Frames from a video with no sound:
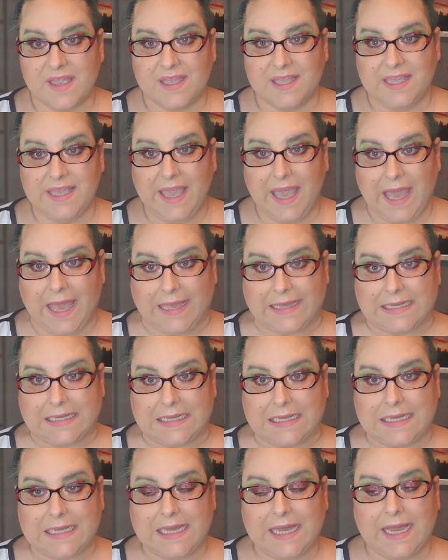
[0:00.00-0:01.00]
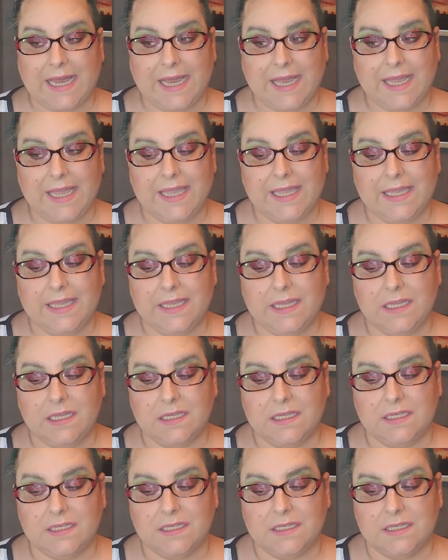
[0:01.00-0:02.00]
yeah, I
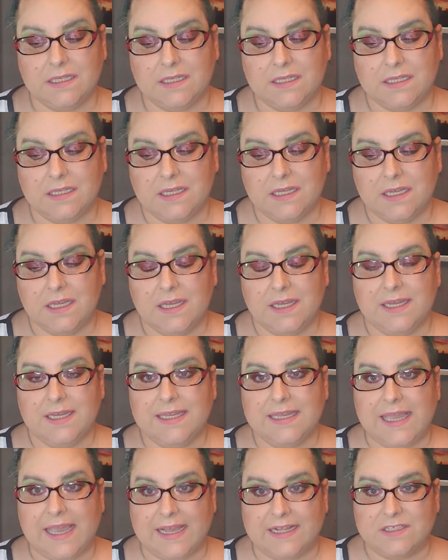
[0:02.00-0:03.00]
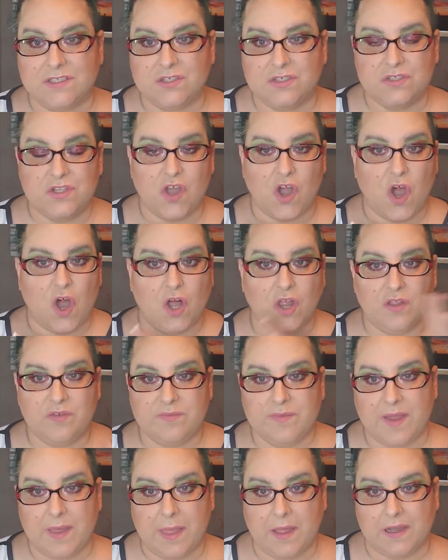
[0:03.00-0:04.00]
canceled all of
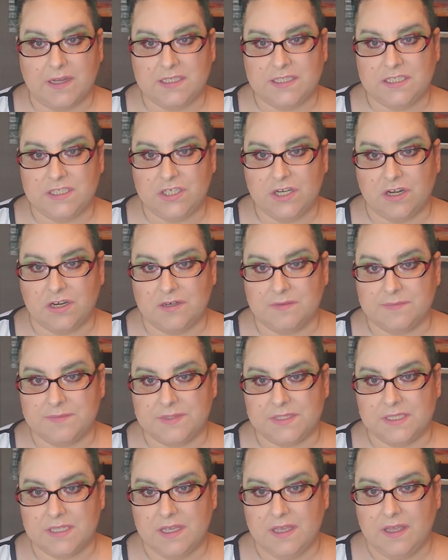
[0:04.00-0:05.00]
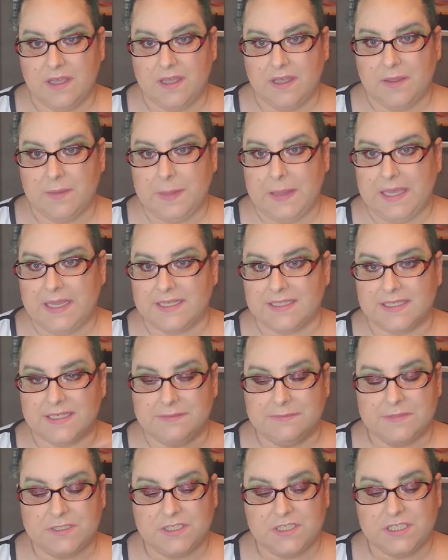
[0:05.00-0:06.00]
my BoxyCharms because
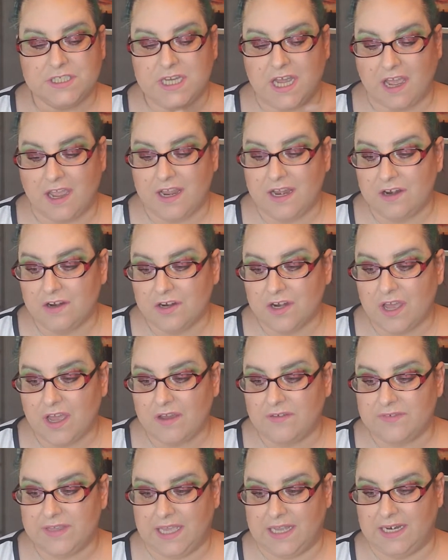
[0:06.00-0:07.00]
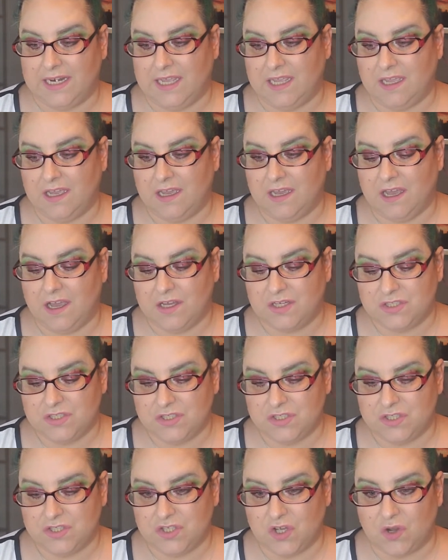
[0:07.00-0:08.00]
I'm just tired of getting
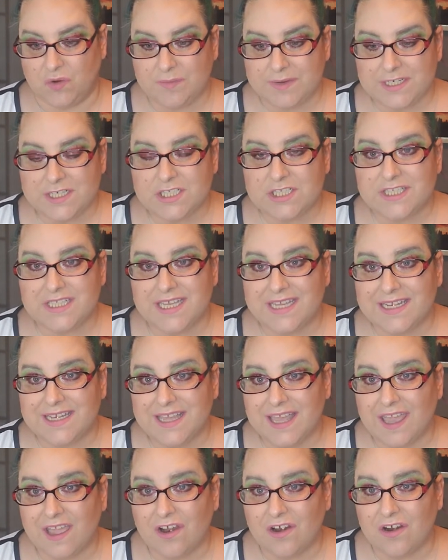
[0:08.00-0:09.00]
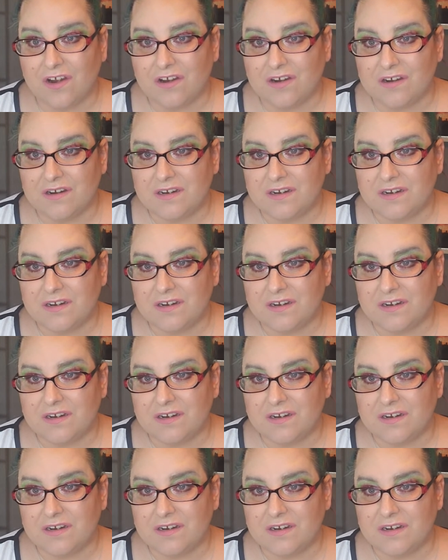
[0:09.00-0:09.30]
so much skincare.